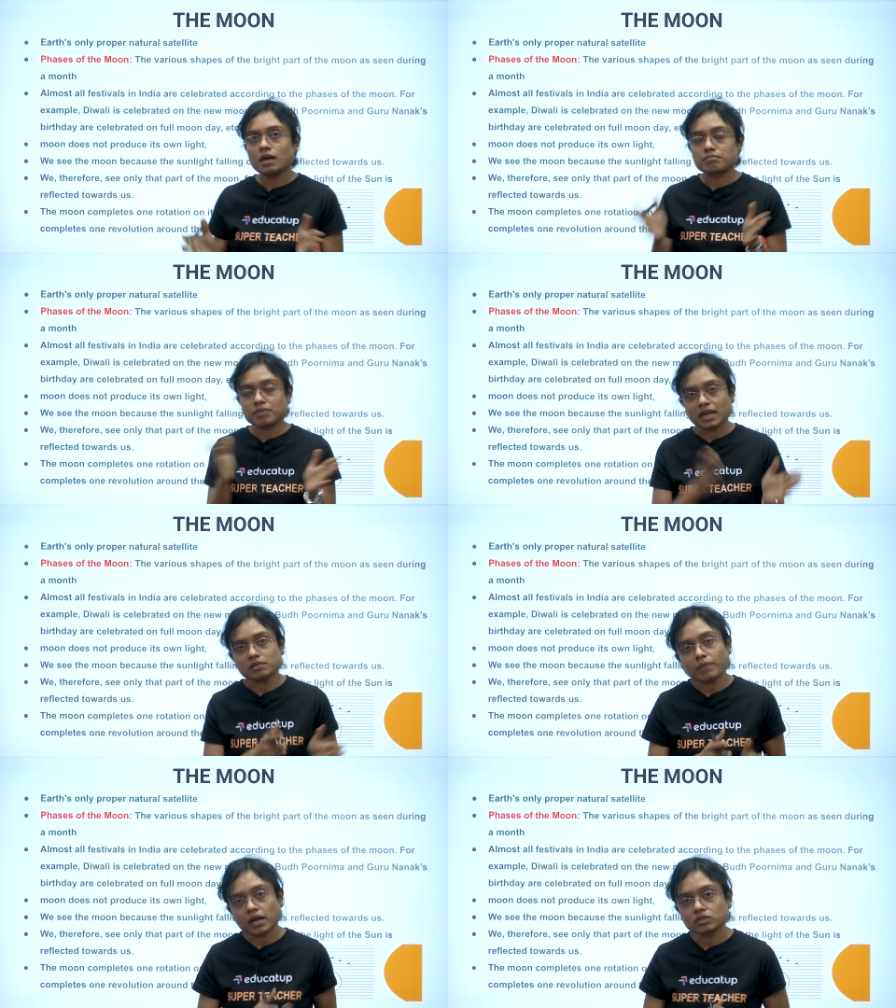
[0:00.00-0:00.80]

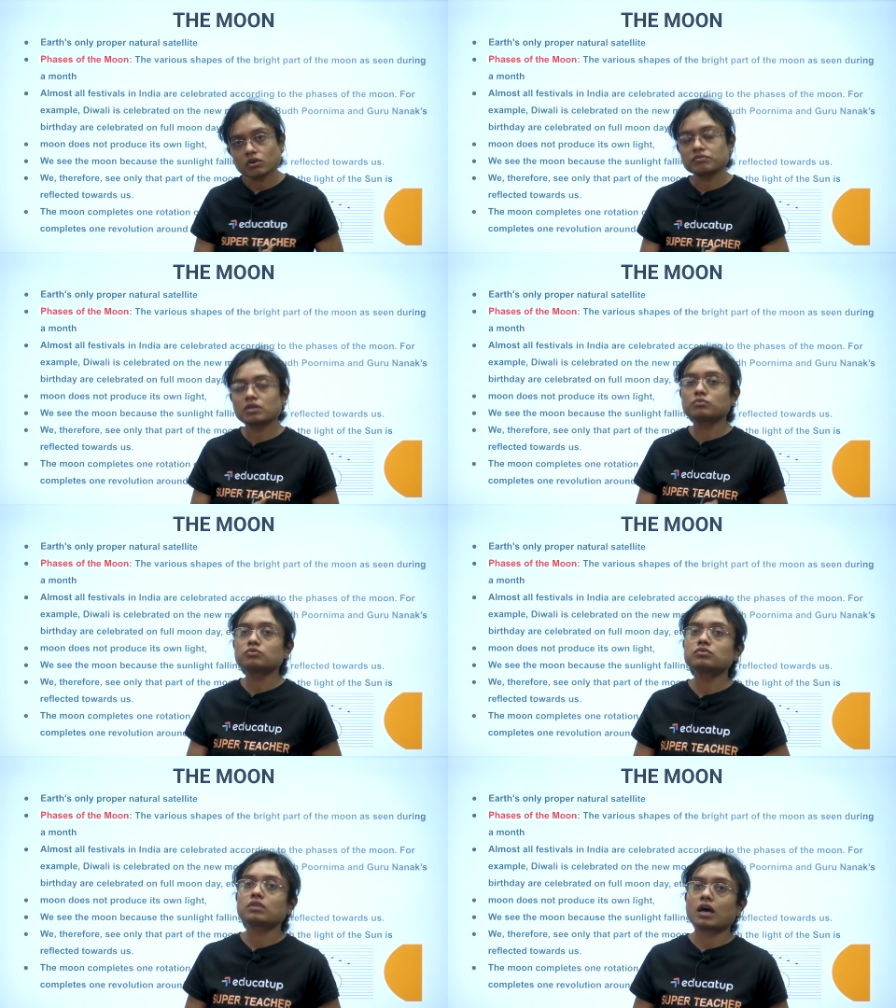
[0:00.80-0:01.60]
bright part of the
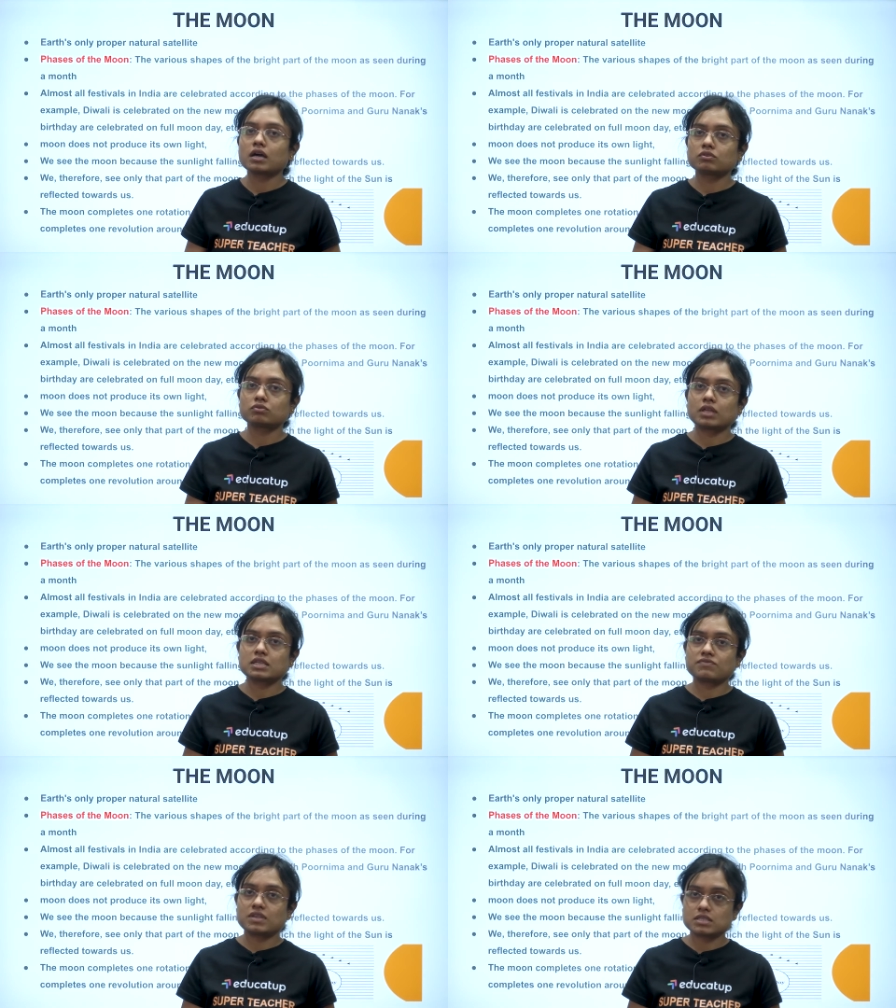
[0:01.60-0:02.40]
moon are known
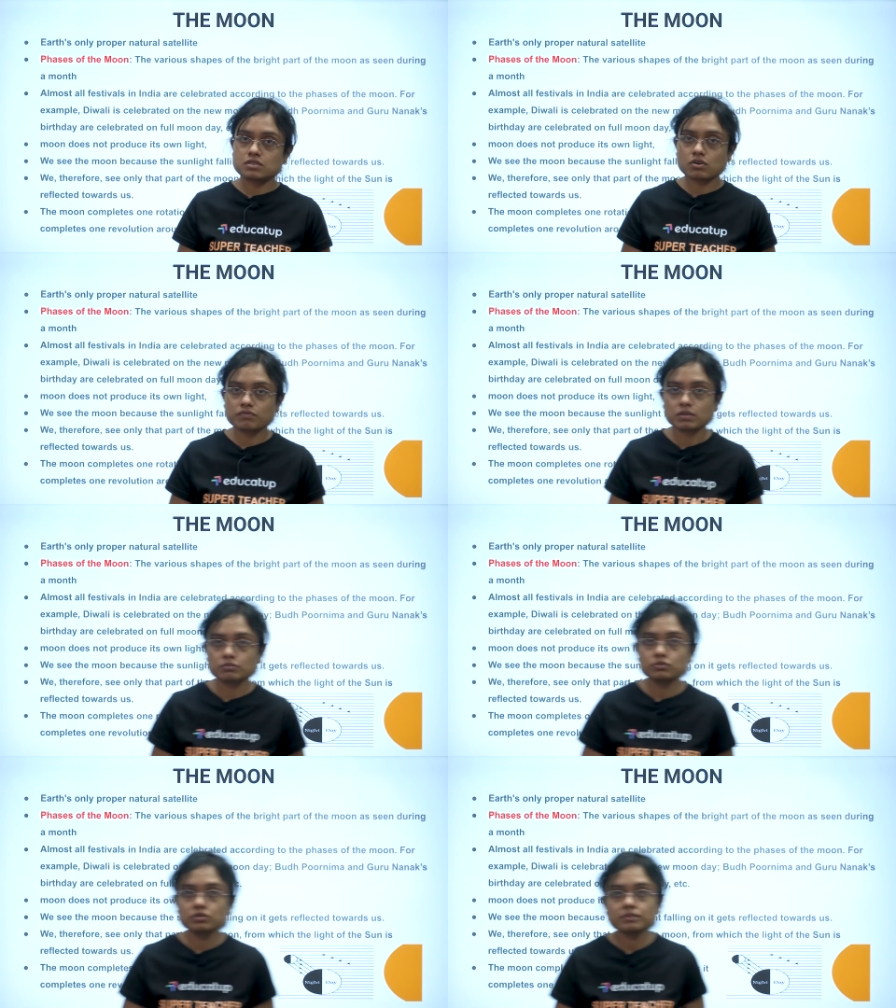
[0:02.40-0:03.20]
as phases of the
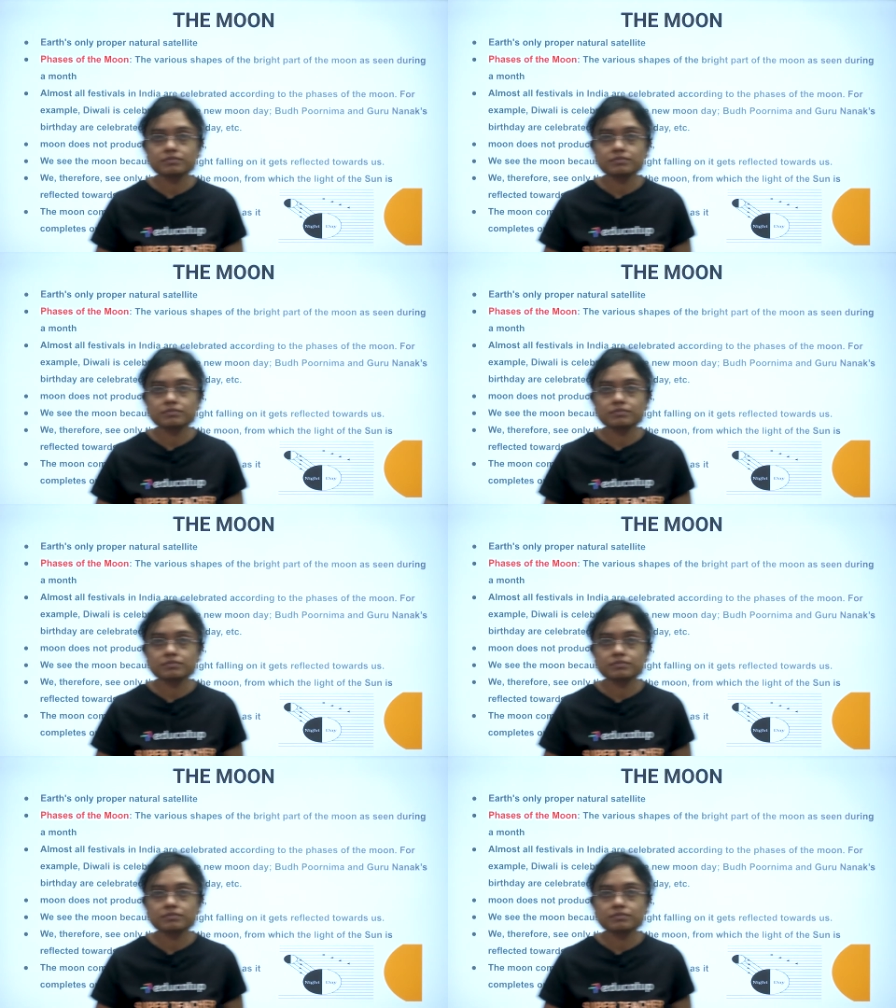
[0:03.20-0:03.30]
moon.